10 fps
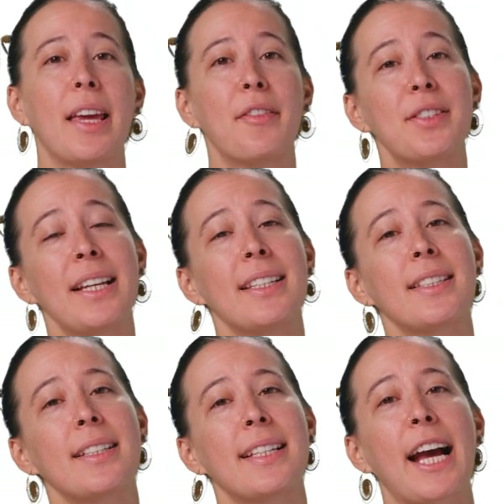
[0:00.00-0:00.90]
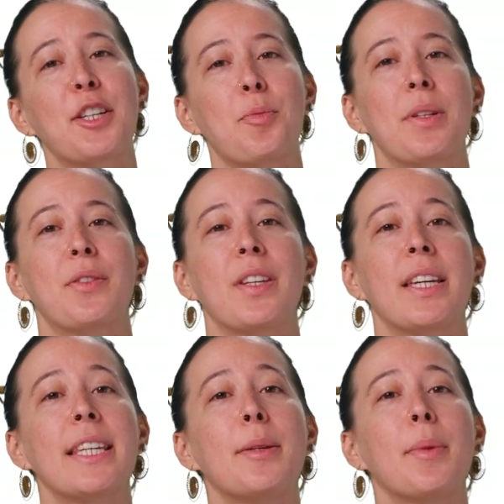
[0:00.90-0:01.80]
if sent as attachments
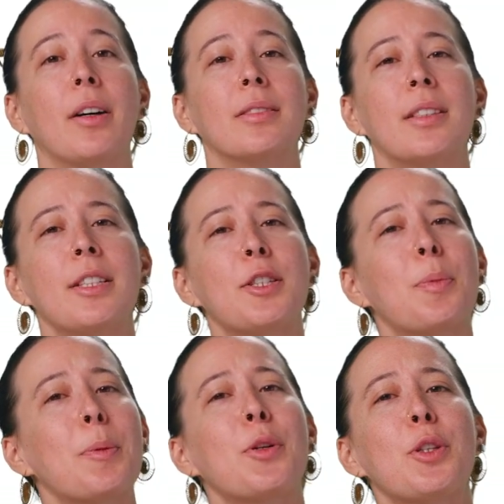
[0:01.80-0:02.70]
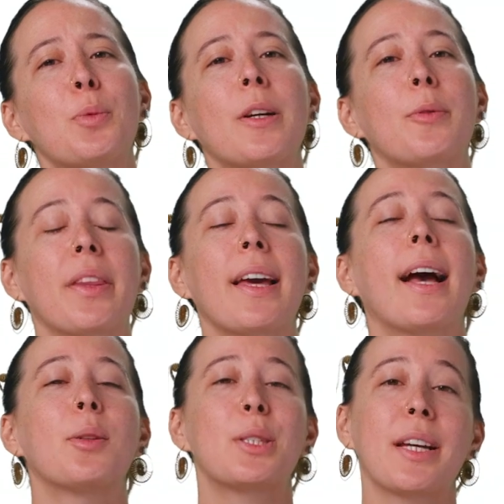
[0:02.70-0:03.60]
via email to people you work with
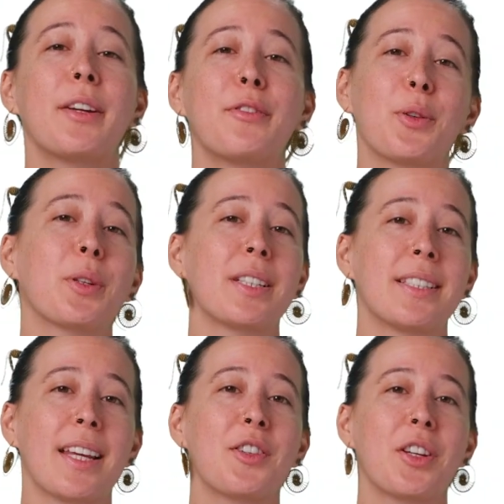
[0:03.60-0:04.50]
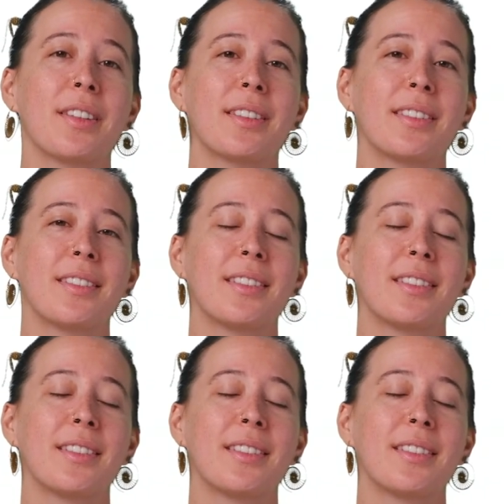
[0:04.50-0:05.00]
outside of your organization.